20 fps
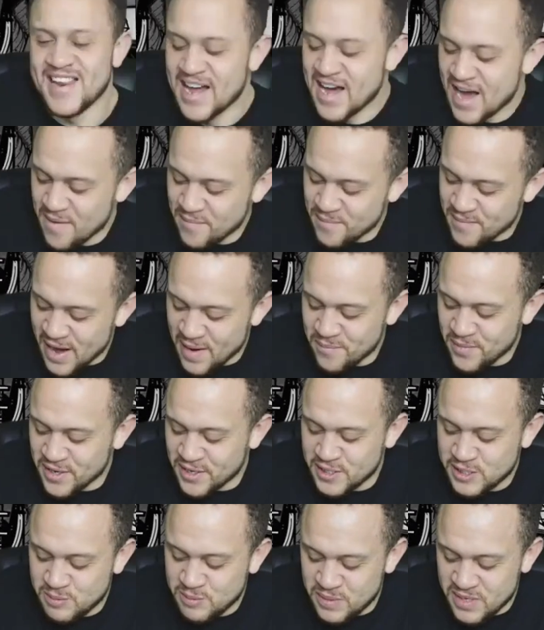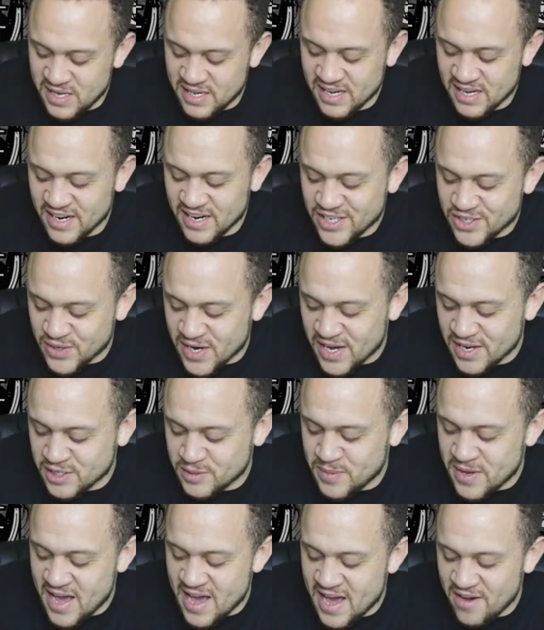I'm gonna speak on
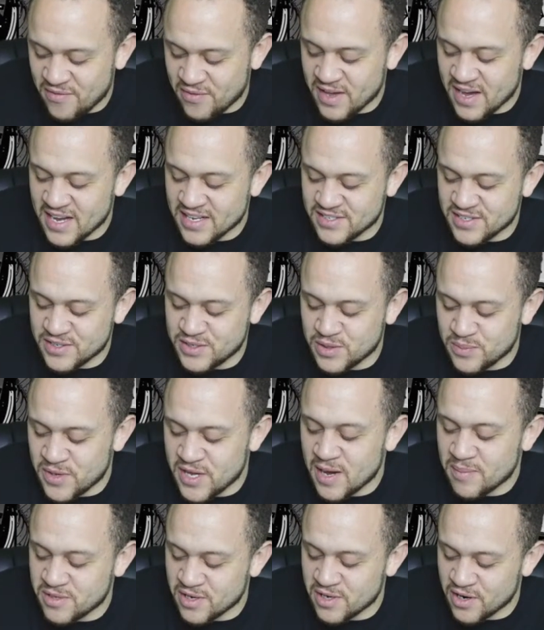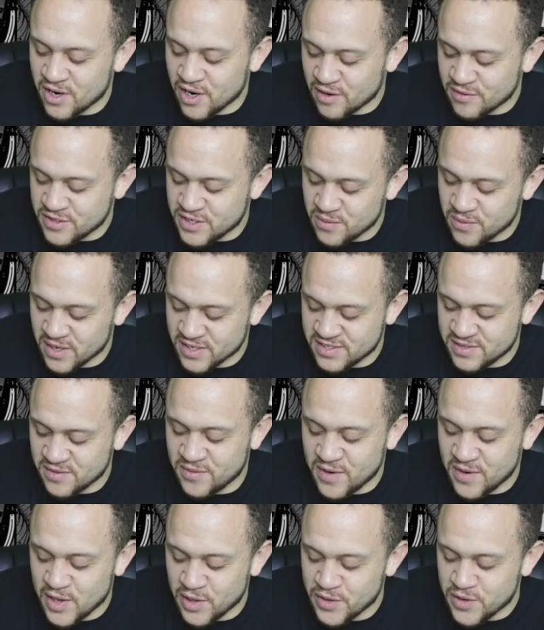Adriana's behalf, guys. This will be up to her if she wants to
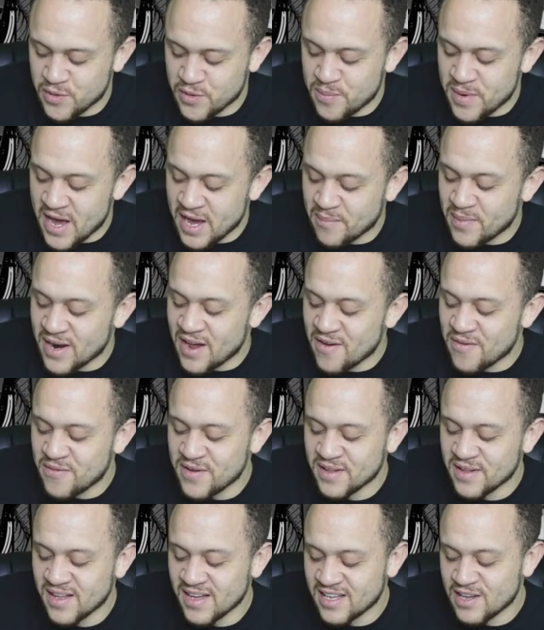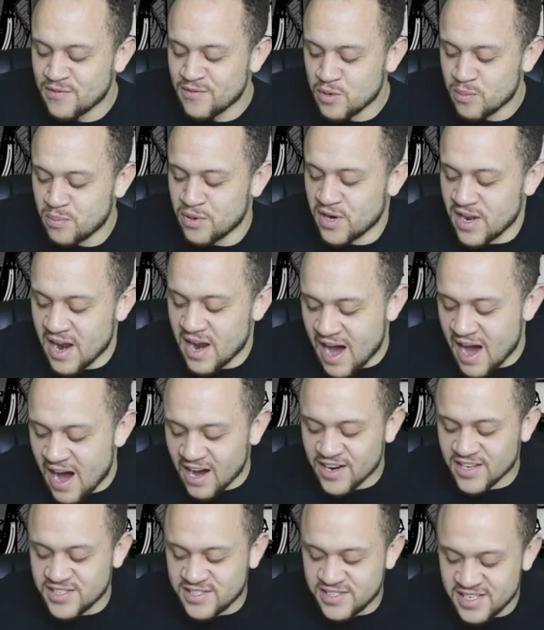follow you back. But I feel like if you put
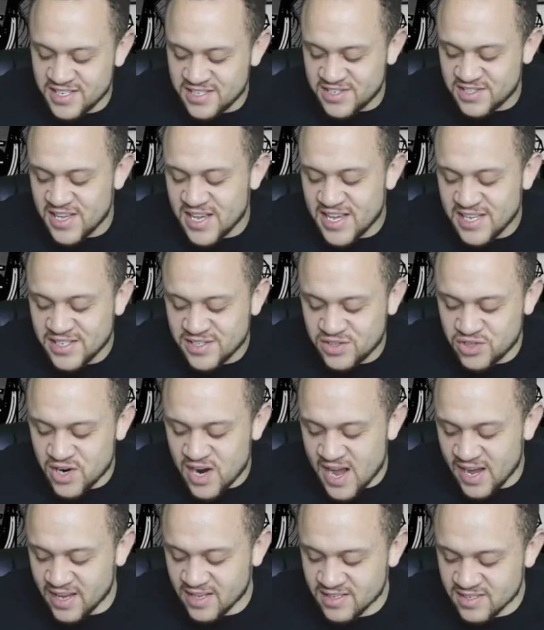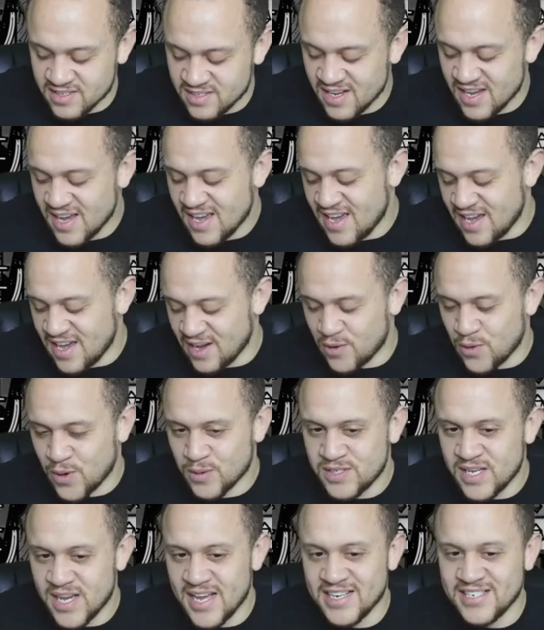"Honesty Slays Dragons" in
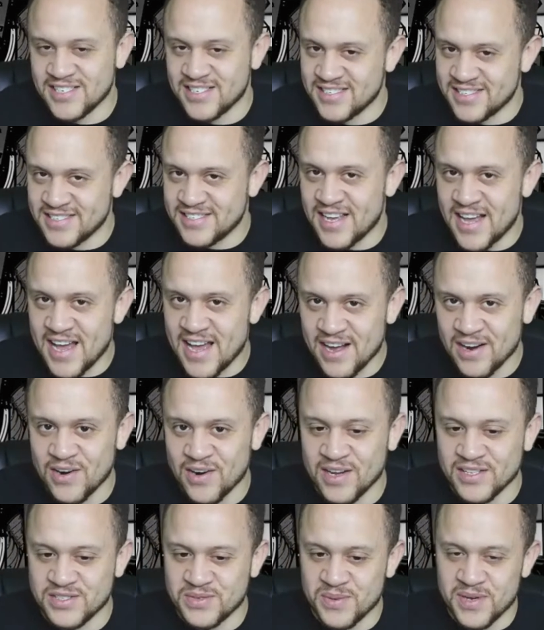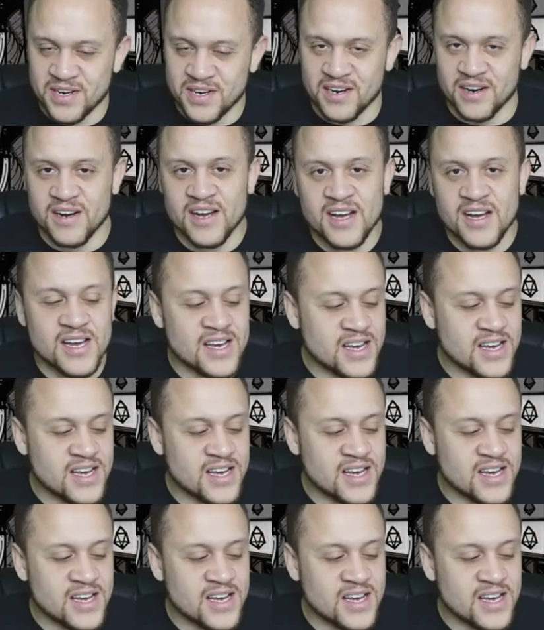quotations and tag her on Twitter,